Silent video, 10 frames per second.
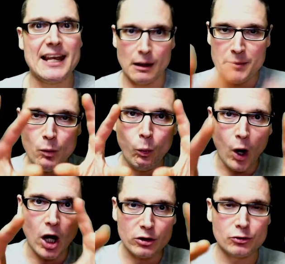let me
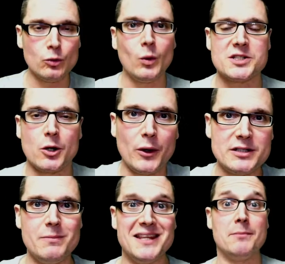walk through what's going
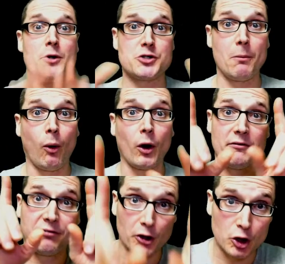to be the most important
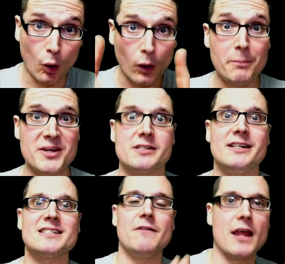for your
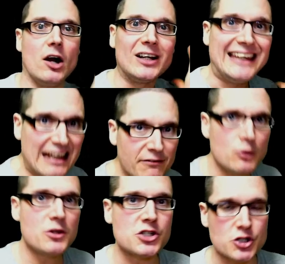business, and then I'll give
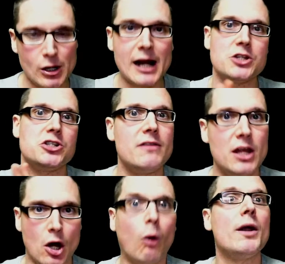you the strategy that
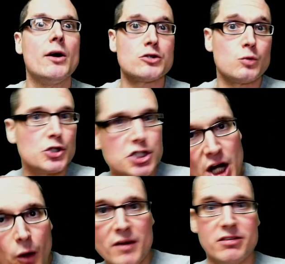no one else will
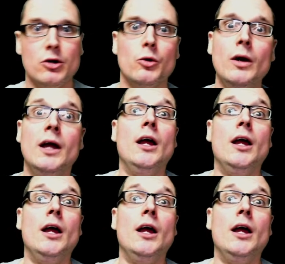share with you